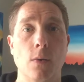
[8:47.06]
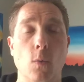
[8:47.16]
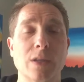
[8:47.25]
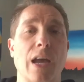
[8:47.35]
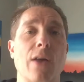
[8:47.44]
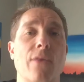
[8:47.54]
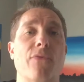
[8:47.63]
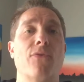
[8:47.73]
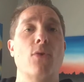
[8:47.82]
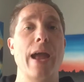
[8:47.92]
Was I
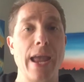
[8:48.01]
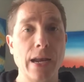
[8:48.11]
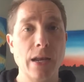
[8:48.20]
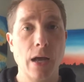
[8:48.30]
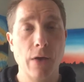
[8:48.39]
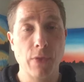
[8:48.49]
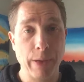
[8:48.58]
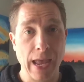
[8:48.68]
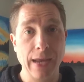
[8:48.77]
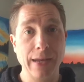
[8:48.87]
afraid of the
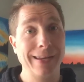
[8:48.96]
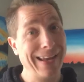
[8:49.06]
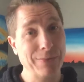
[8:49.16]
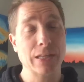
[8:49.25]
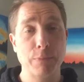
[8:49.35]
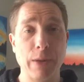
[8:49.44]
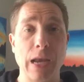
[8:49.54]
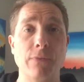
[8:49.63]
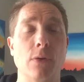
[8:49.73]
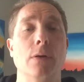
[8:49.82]
pain? Yeah, it was a little
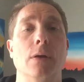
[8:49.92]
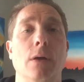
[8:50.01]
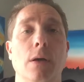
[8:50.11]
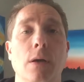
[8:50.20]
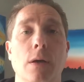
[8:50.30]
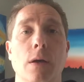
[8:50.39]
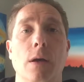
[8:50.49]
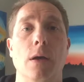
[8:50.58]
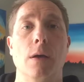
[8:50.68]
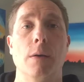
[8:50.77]
painful.
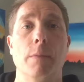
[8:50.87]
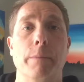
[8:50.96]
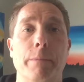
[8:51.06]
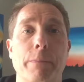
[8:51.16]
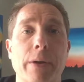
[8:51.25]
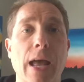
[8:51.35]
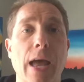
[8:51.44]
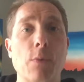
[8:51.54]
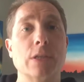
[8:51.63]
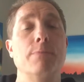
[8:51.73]
But
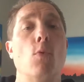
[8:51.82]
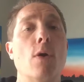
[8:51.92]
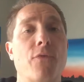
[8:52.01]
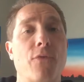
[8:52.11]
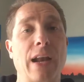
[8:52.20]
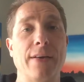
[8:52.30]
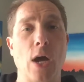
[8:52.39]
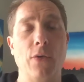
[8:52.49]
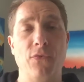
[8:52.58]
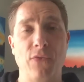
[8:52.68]
I was more afraid of
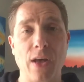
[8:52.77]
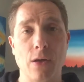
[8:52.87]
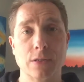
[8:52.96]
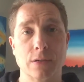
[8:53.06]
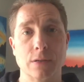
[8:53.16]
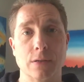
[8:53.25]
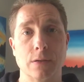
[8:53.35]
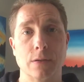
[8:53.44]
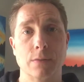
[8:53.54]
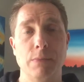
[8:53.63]
how I felt
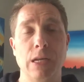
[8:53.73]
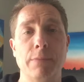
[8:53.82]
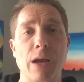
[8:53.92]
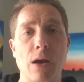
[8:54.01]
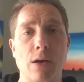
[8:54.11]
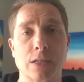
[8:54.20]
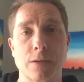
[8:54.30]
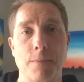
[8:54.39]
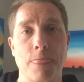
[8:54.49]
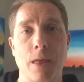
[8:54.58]
being
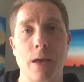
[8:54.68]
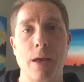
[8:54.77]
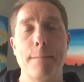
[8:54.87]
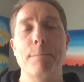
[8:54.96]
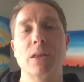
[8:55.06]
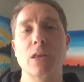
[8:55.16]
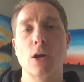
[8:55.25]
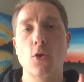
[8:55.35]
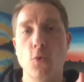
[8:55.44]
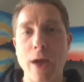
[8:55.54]
embarrassed. But
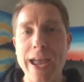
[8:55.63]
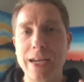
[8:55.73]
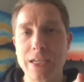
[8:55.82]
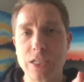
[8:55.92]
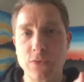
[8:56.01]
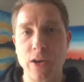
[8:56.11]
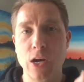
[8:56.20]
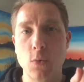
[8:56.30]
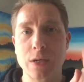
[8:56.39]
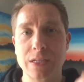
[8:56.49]
the greatest
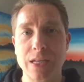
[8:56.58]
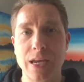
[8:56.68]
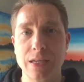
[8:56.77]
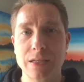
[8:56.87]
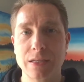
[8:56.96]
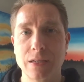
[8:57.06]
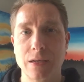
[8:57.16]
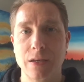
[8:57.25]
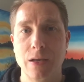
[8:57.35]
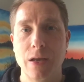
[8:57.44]
fear was this.
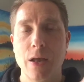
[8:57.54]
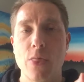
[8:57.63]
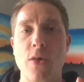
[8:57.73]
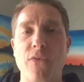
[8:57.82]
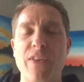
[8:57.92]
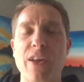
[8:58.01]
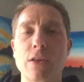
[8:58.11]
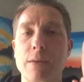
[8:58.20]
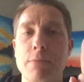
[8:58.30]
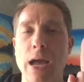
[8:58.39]
The fear
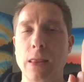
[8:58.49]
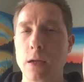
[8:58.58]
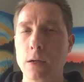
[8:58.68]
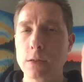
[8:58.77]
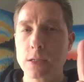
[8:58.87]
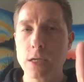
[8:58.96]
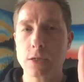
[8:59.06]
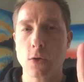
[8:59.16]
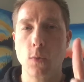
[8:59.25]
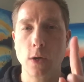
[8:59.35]
that my little
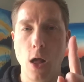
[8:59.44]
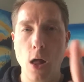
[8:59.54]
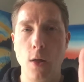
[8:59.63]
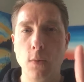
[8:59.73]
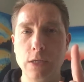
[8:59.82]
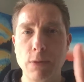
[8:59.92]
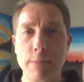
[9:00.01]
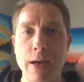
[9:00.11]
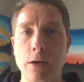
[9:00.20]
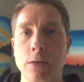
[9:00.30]
sister would always be
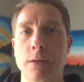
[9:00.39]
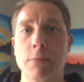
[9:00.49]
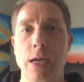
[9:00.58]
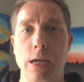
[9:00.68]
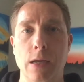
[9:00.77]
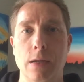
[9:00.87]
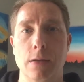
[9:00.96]
better than me.